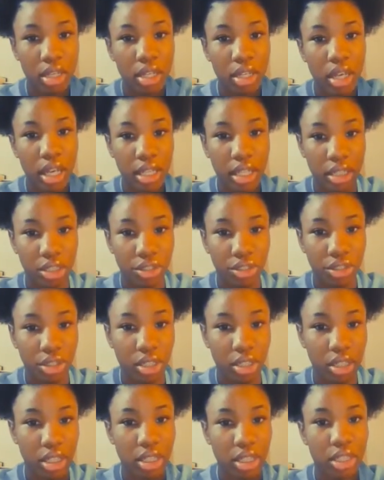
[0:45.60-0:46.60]
Like
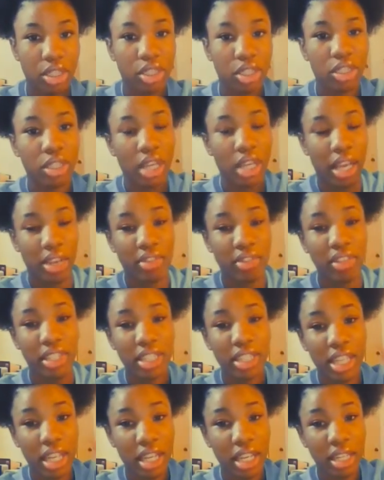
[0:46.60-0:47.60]
seriously, I have the
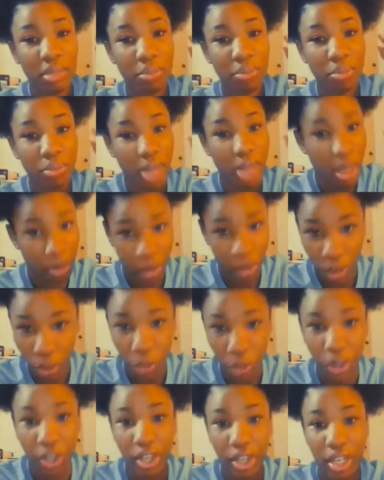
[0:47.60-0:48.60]
time. I'm gonna
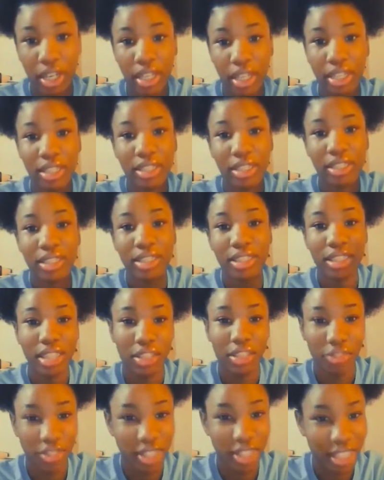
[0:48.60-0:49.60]
work on it.
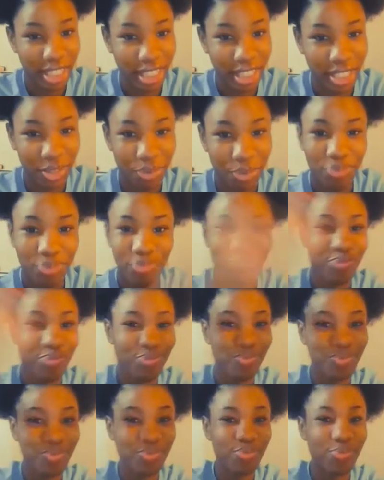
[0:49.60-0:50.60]
Definitely.
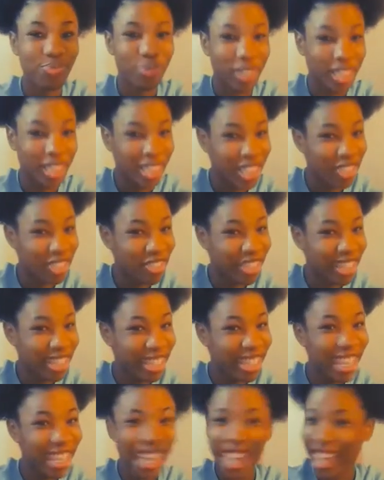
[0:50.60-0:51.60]
Believe
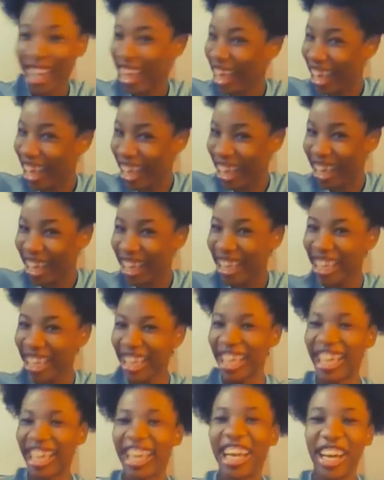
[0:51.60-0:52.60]
it.
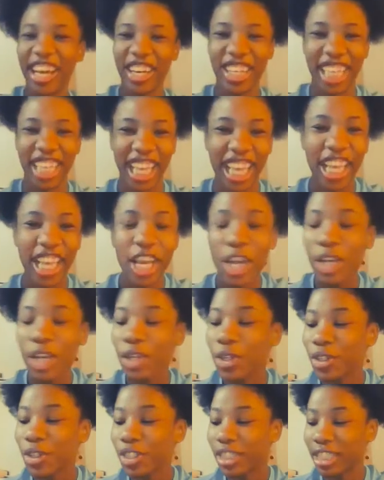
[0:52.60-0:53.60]
Hey. Okay.
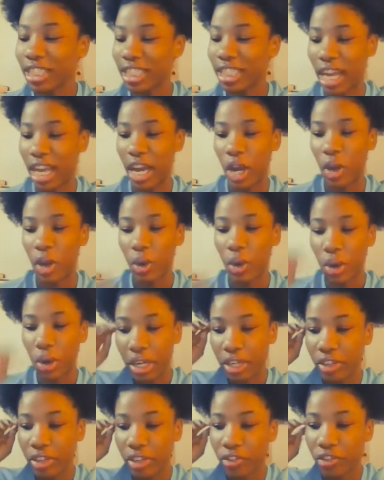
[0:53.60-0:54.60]
Now,
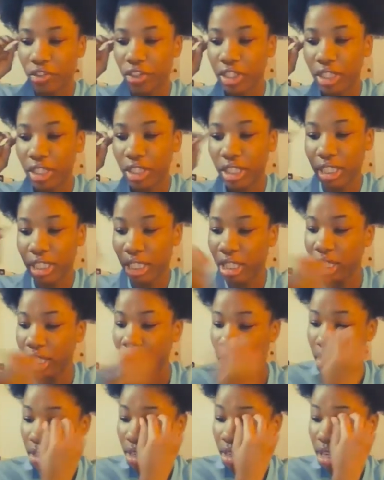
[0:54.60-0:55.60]
the first
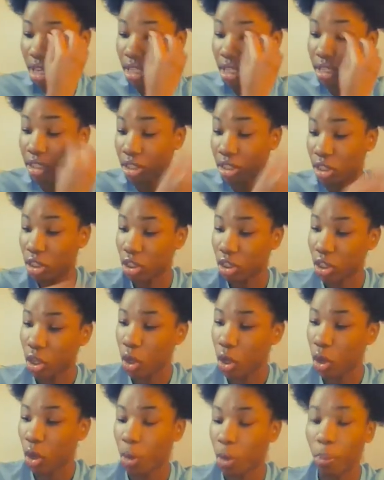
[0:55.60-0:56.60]
thing I'd like to
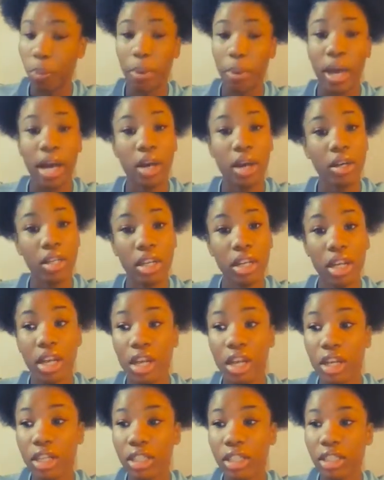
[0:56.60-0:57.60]
talk about
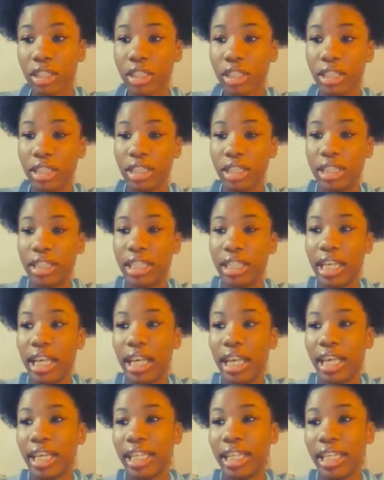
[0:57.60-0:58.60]

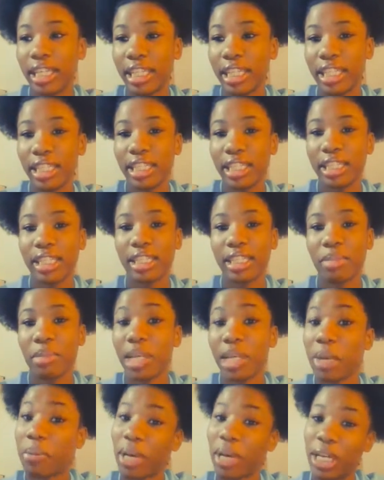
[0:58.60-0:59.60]
today is, let me
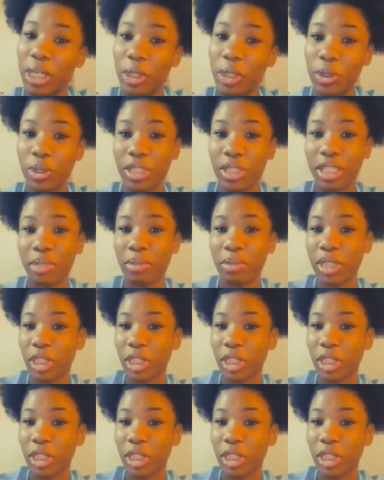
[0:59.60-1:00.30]
get my notes up,